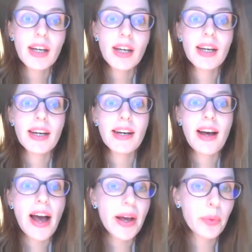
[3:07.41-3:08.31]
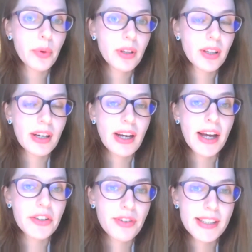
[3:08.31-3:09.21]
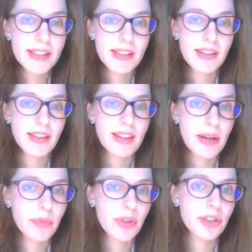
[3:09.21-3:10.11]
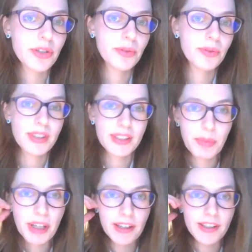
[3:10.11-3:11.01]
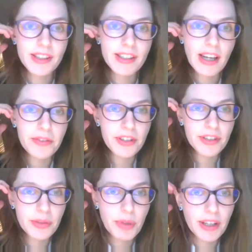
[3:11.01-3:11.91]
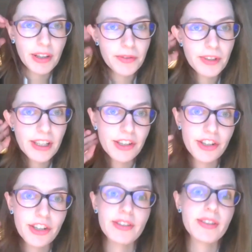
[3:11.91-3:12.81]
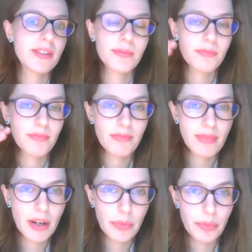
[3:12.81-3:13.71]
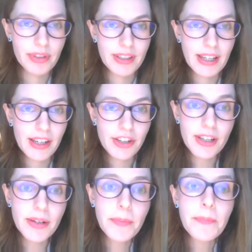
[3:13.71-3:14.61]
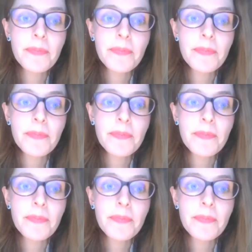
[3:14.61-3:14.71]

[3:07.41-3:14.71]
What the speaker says: I will address them to the speakers after speaker finishes their presentation.